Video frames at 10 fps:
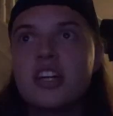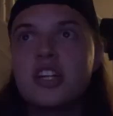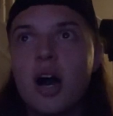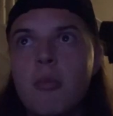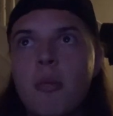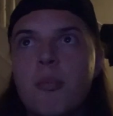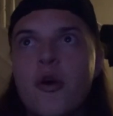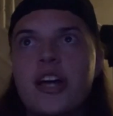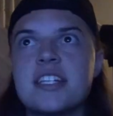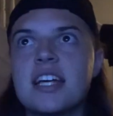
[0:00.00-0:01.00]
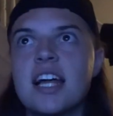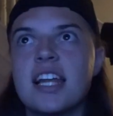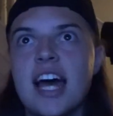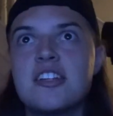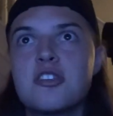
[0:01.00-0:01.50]
Come on, boys,
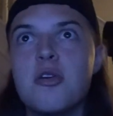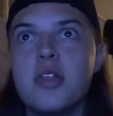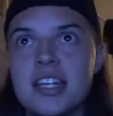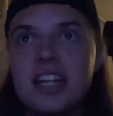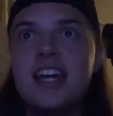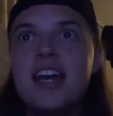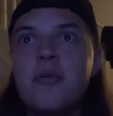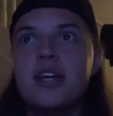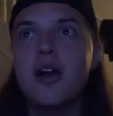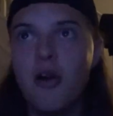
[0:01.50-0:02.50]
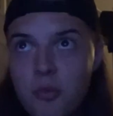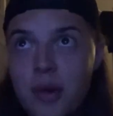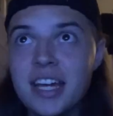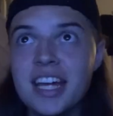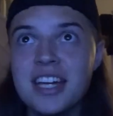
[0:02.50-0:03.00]
let's do this. And here we go,
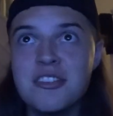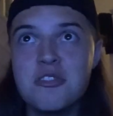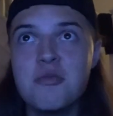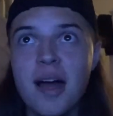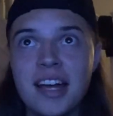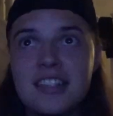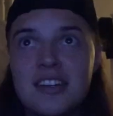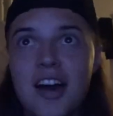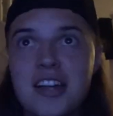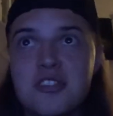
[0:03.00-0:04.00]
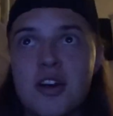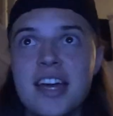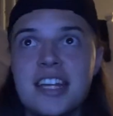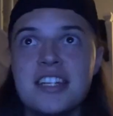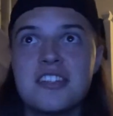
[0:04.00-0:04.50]
Big E and Drew McIntyre
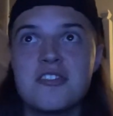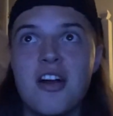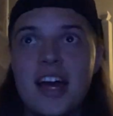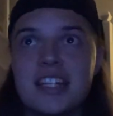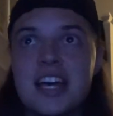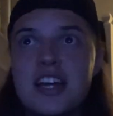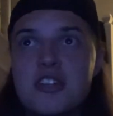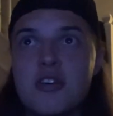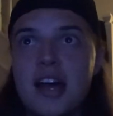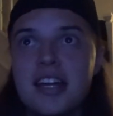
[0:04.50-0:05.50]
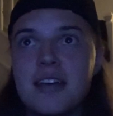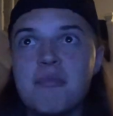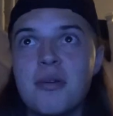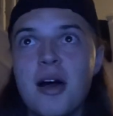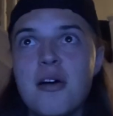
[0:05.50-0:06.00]
trading strikes, trading
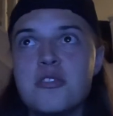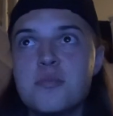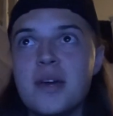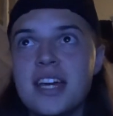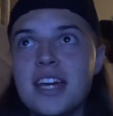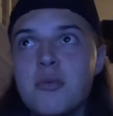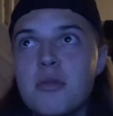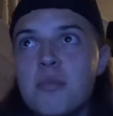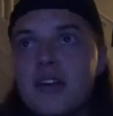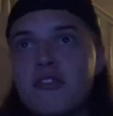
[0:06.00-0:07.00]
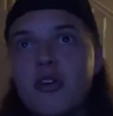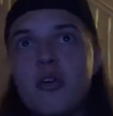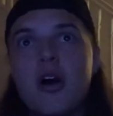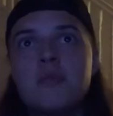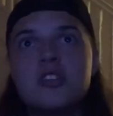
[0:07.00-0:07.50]
blows. Big E with big
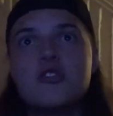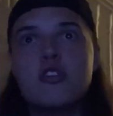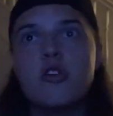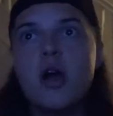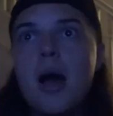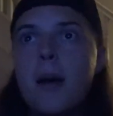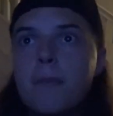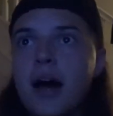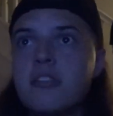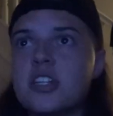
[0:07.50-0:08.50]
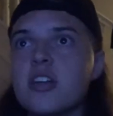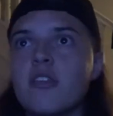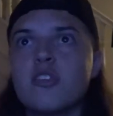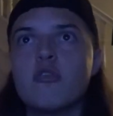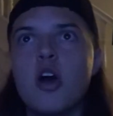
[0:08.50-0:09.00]
forearms to Drew, bouncing
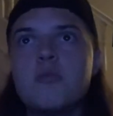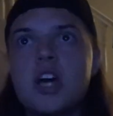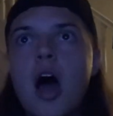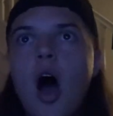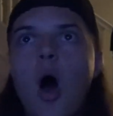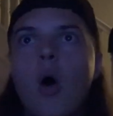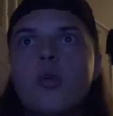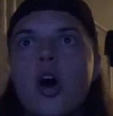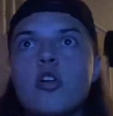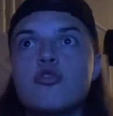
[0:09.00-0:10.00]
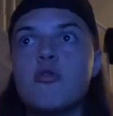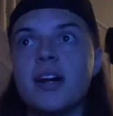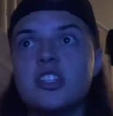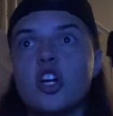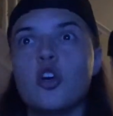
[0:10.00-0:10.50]
off the ropes. Oh no, Drew
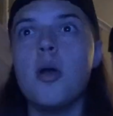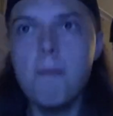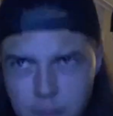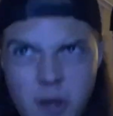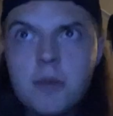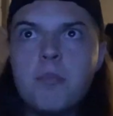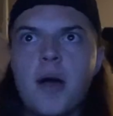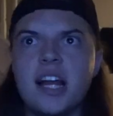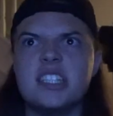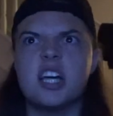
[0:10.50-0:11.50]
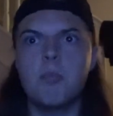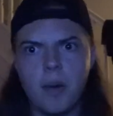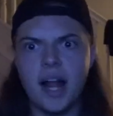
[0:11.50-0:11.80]
McIntyre caught him, big belly to